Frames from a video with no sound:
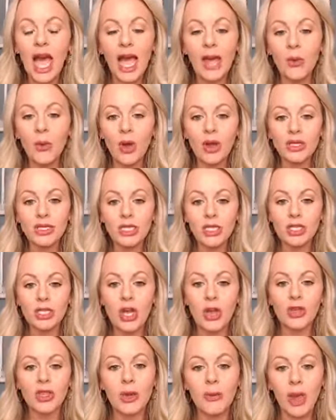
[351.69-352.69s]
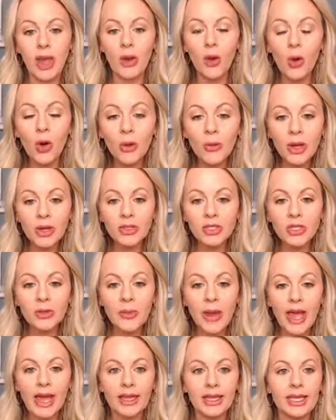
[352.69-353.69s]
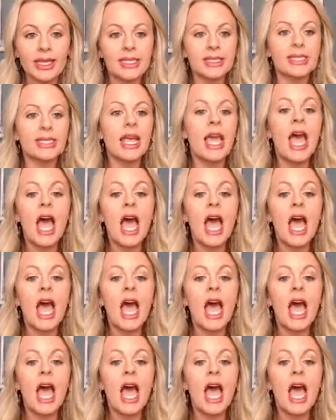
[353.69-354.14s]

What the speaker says: I want to know that my hormones are balanced,